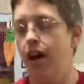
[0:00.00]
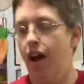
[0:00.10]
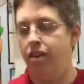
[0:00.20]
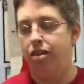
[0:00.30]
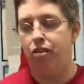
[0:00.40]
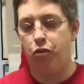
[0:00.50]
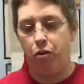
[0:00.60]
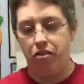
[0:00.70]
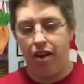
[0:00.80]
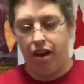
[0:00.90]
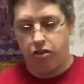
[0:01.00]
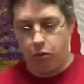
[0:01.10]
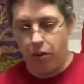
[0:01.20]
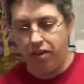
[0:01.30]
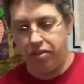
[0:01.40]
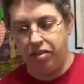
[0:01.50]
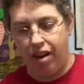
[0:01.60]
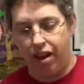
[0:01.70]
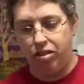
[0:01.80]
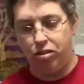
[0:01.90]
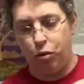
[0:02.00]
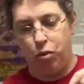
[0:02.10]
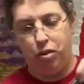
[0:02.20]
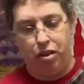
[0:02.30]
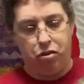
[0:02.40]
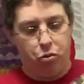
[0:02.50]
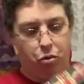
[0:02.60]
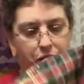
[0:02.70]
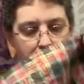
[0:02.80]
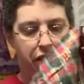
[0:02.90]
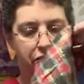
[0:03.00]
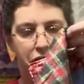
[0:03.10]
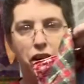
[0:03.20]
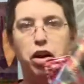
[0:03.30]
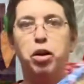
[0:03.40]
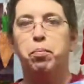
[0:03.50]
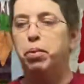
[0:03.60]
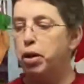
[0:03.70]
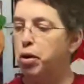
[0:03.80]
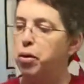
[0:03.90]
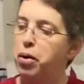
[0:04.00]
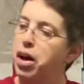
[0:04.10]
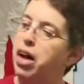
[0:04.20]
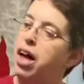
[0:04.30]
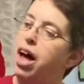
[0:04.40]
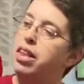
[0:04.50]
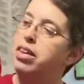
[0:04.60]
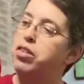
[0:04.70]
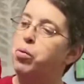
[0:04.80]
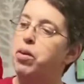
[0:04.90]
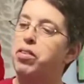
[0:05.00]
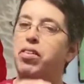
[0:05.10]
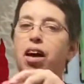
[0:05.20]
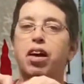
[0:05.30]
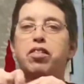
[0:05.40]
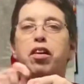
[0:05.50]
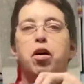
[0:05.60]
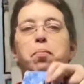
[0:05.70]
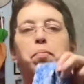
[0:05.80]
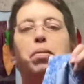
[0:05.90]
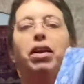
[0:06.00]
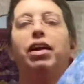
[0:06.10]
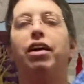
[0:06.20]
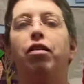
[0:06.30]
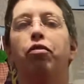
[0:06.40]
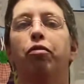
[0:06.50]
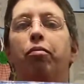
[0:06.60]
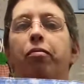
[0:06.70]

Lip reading: And this was a twin set. So this one is in blue, and this one says Believe.